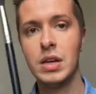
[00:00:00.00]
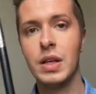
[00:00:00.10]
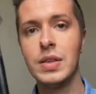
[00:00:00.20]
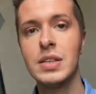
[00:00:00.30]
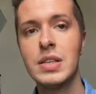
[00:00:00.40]

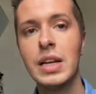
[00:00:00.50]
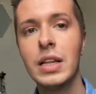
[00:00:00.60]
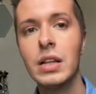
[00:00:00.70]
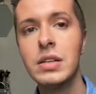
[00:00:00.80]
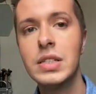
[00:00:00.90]
Now this is a
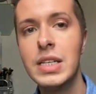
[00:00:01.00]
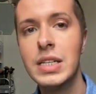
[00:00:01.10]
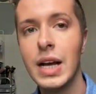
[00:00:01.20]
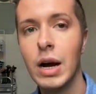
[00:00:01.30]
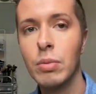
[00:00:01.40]
little
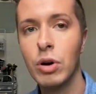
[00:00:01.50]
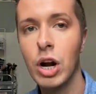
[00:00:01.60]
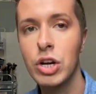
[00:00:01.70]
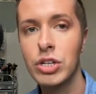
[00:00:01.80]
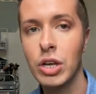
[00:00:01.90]
detail
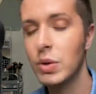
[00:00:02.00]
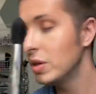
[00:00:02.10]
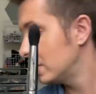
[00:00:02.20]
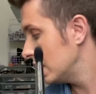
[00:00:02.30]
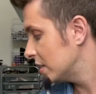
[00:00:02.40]
brush. So you
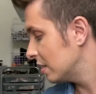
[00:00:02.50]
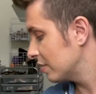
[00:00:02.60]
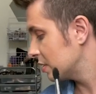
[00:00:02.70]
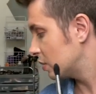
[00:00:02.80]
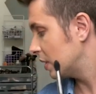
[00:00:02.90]
see the
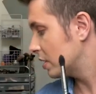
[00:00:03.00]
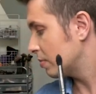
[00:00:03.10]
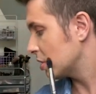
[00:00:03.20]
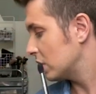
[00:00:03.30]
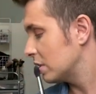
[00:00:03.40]
difference between this
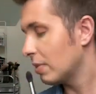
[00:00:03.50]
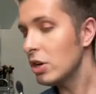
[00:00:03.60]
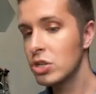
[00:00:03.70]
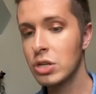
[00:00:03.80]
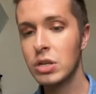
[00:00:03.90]
brush and this
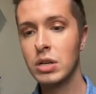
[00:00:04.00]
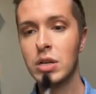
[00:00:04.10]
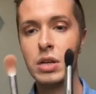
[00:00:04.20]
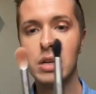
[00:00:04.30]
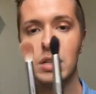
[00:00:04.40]
brush?
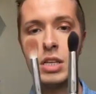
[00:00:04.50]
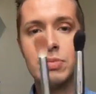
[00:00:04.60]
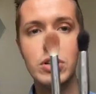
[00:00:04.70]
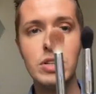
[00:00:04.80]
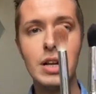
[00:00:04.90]
This
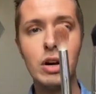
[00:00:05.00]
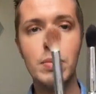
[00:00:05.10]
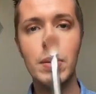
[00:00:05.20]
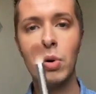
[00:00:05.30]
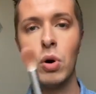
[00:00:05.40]
brush is a little
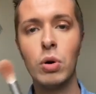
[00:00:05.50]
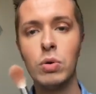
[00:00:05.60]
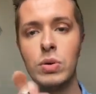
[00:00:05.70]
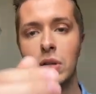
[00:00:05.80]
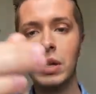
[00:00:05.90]
bit more,
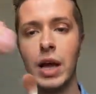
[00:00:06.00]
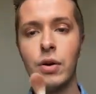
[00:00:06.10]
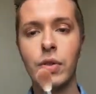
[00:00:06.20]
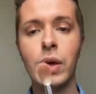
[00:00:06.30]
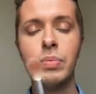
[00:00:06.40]
oh, there's a little hair
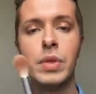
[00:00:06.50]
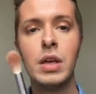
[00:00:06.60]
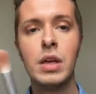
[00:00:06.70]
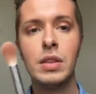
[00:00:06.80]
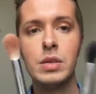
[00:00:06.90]
on there.
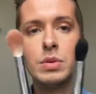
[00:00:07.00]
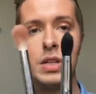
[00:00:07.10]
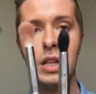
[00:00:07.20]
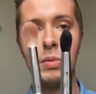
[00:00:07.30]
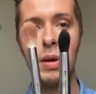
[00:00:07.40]
This one's a
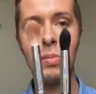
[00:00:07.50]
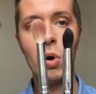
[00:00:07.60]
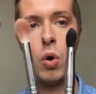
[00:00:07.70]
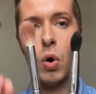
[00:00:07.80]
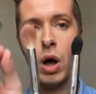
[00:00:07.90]
little bit
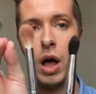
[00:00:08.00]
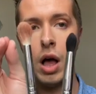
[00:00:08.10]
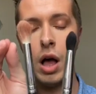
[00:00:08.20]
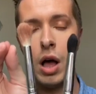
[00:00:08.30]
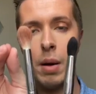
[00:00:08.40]
more
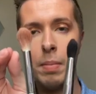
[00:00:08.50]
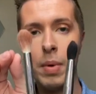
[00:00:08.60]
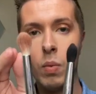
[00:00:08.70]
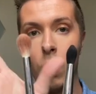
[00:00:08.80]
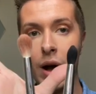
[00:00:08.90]

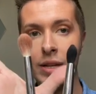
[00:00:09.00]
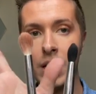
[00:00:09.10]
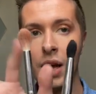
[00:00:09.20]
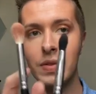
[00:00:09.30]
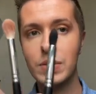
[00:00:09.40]
wider,
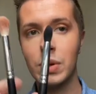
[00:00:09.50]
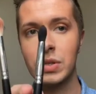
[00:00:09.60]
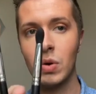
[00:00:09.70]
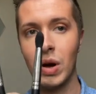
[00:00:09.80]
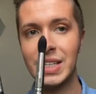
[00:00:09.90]
and this
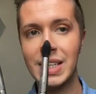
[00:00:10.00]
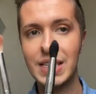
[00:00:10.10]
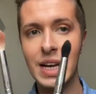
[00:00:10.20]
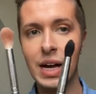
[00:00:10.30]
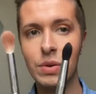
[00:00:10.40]
one's quite
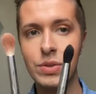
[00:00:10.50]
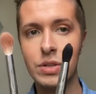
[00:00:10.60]
detailed.